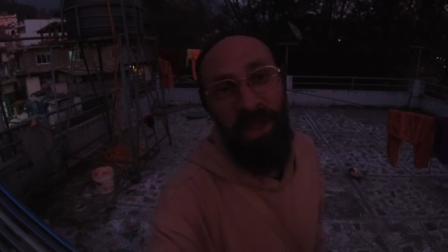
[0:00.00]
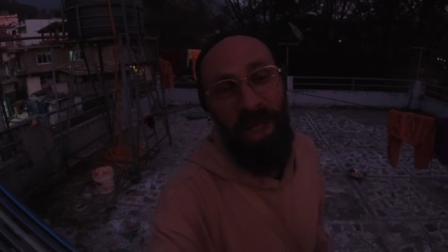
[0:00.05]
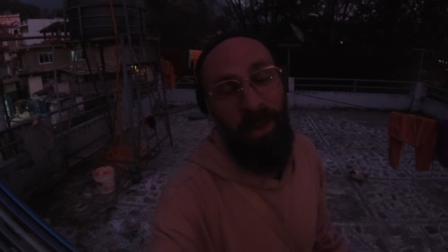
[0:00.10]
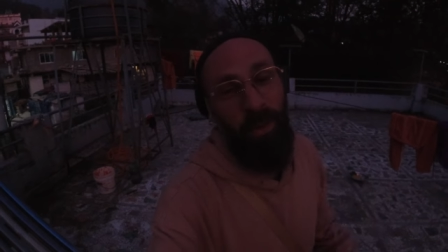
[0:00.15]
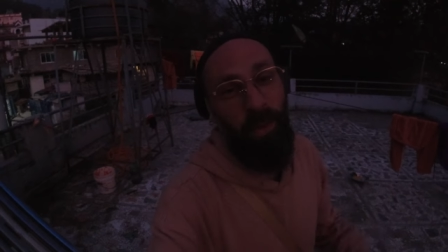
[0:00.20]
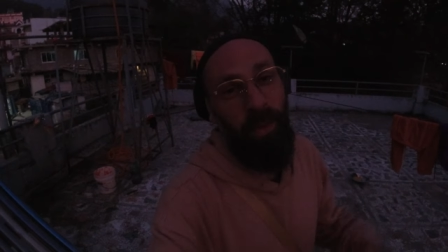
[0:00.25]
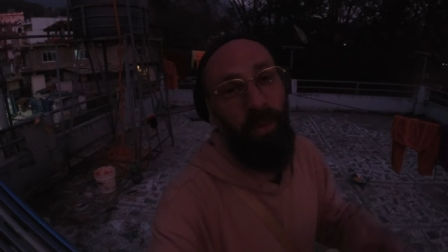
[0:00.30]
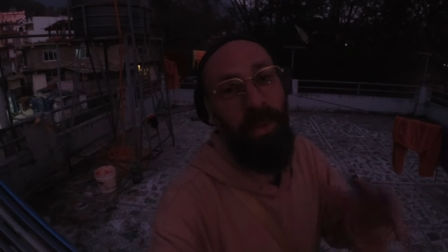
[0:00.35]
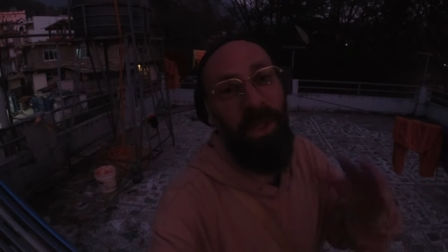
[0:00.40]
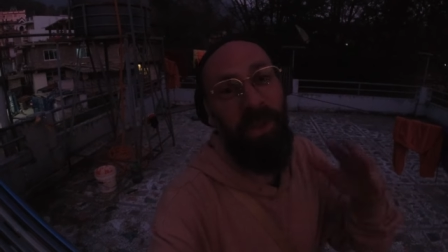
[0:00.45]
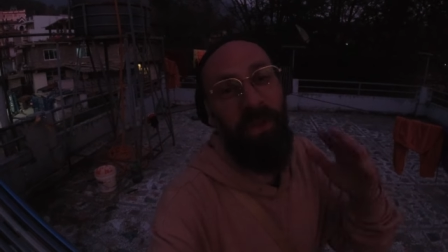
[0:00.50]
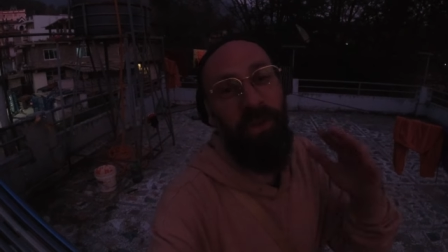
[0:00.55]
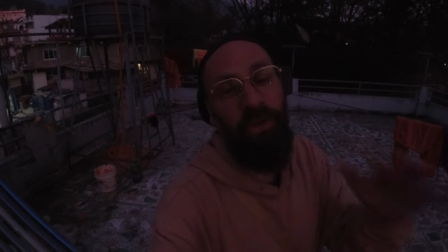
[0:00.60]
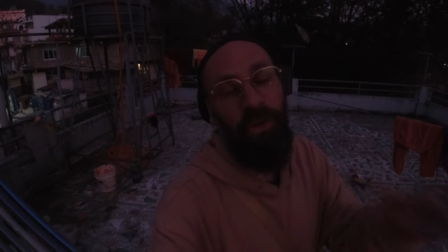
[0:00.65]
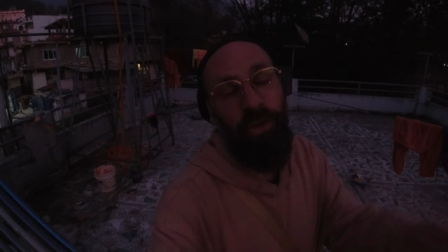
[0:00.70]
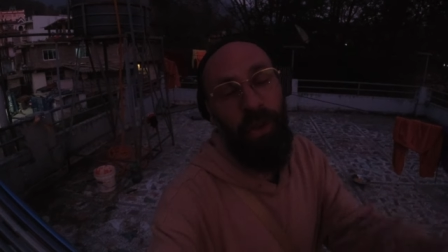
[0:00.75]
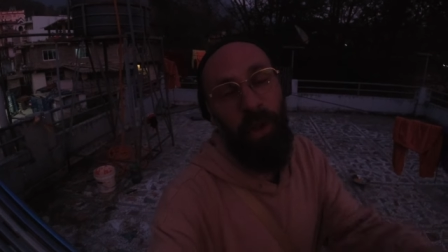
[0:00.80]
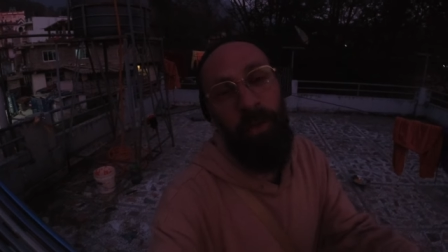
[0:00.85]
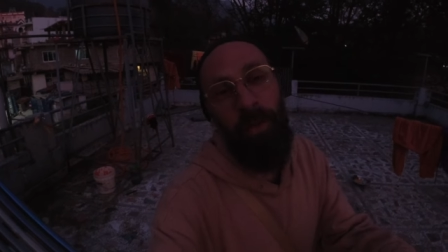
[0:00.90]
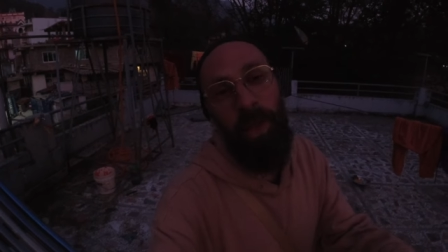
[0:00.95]
It would mean
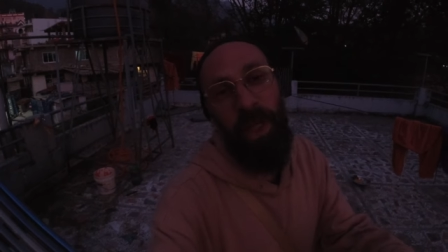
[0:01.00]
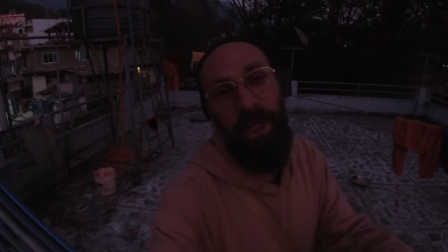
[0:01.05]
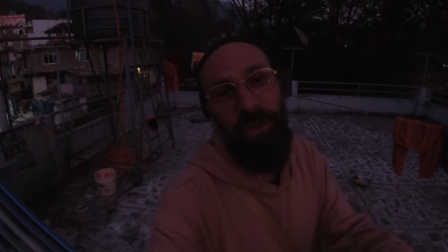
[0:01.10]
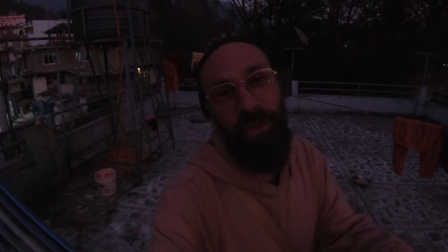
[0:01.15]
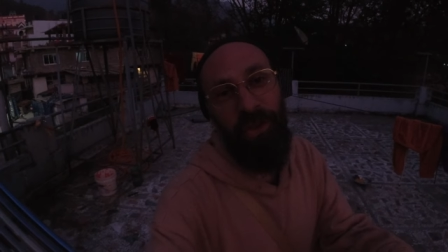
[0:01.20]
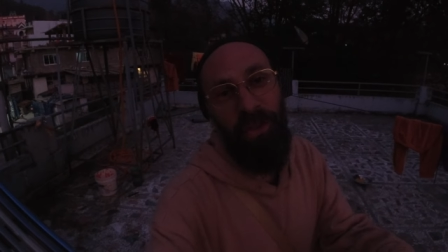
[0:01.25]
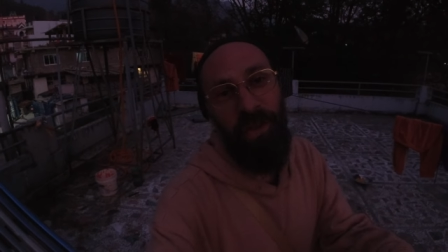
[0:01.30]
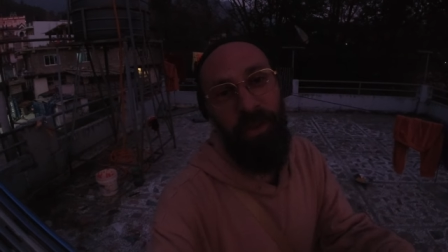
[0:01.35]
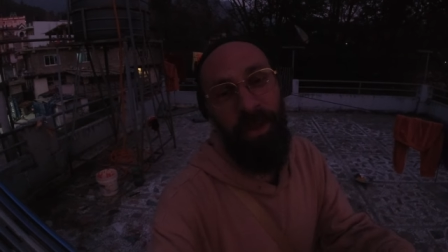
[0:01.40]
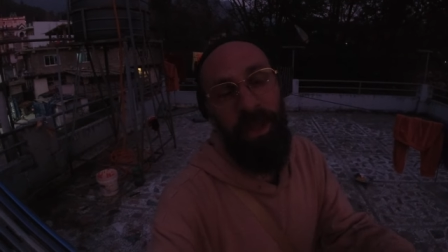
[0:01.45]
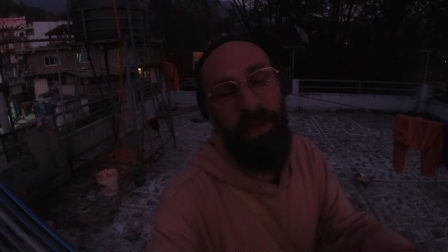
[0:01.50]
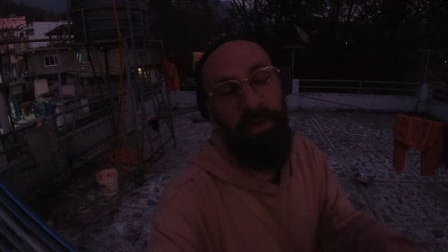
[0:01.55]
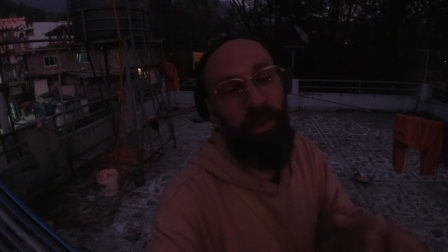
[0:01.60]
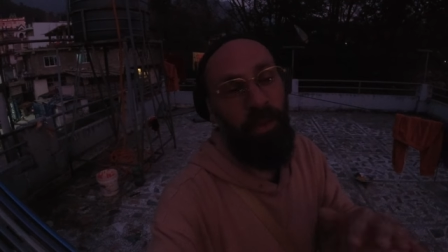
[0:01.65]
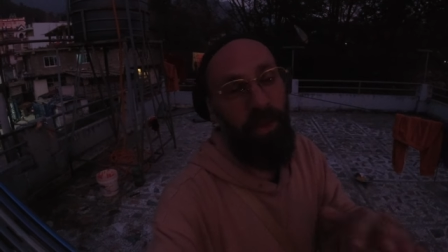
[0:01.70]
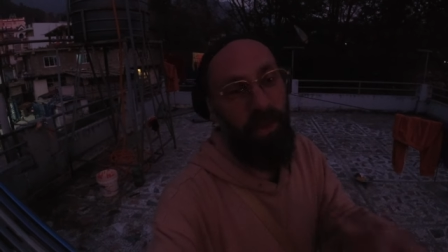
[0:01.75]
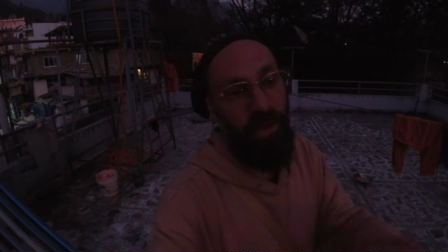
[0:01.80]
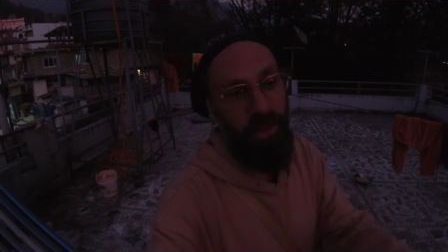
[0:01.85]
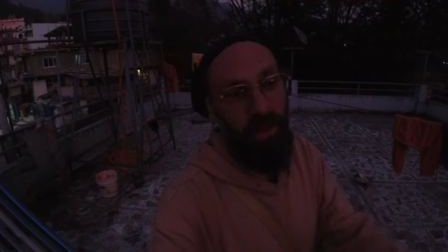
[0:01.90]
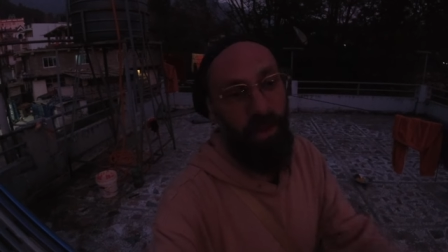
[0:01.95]
so much to me if you
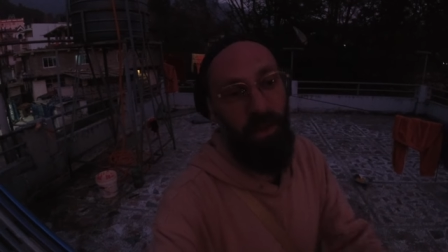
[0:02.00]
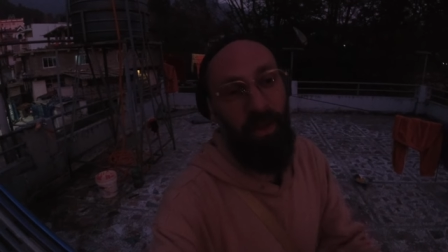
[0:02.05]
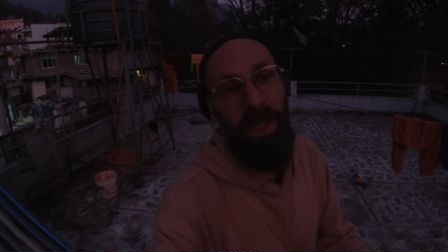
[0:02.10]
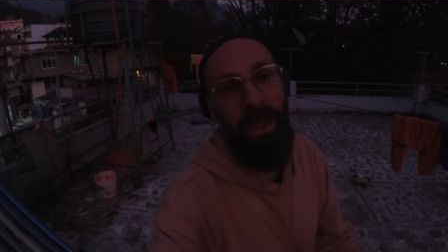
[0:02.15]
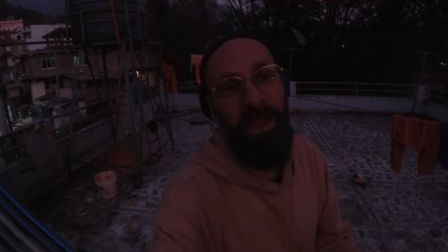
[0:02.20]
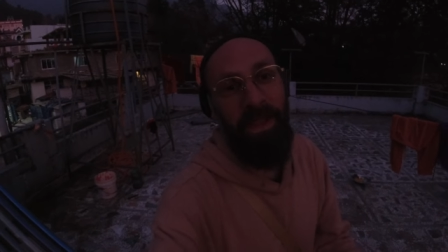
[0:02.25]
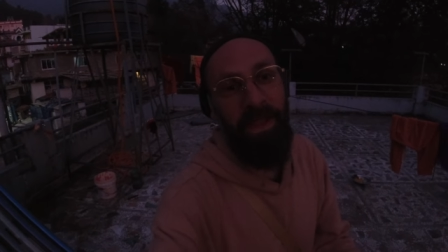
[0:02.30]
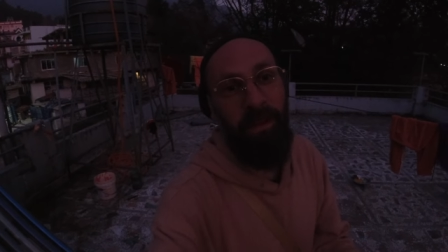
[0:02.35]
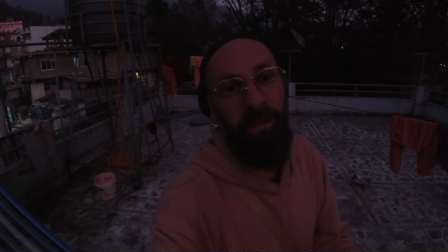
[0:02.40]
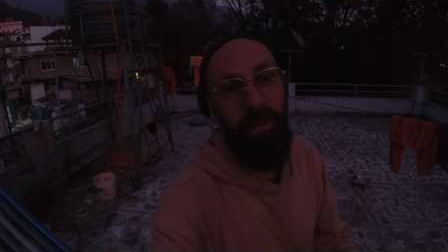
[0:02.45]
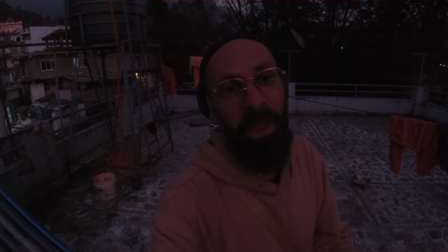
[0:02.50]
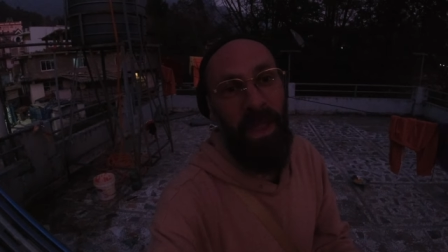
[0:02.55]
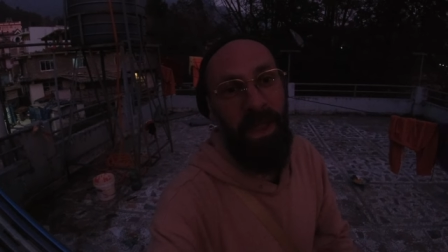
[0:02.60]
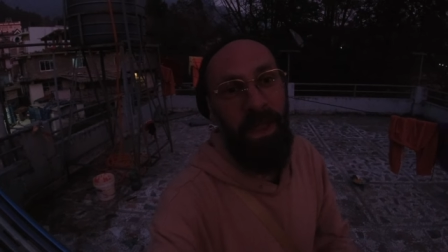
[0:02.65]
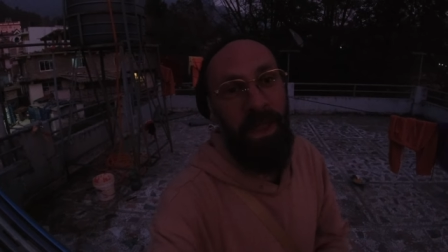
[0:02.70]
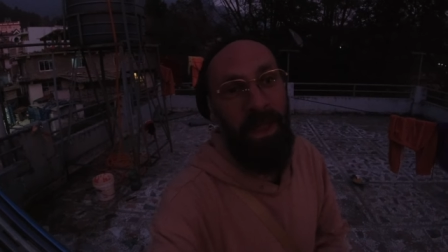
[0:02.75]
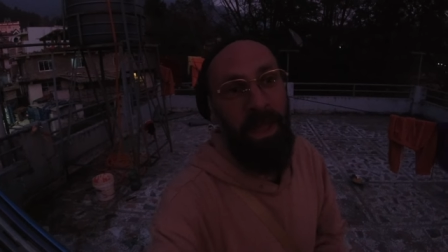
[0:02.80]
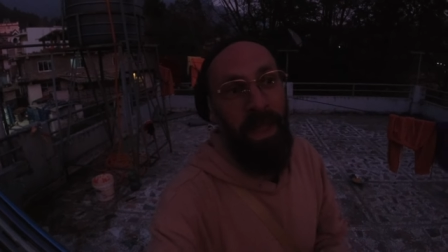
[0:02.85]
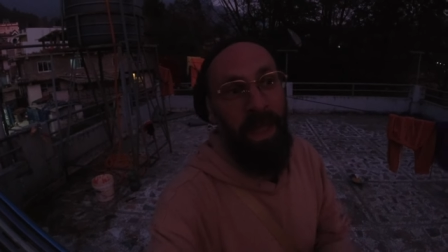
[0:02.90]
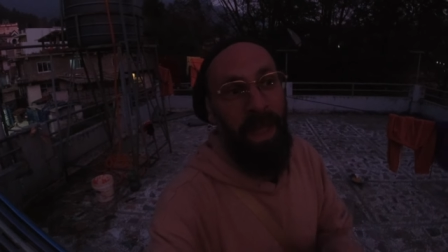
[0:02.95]
could donate some
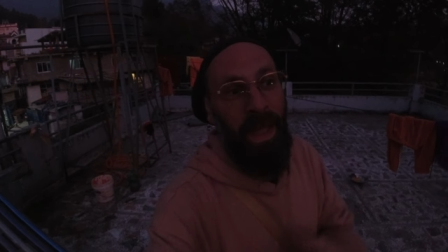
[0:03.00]
money,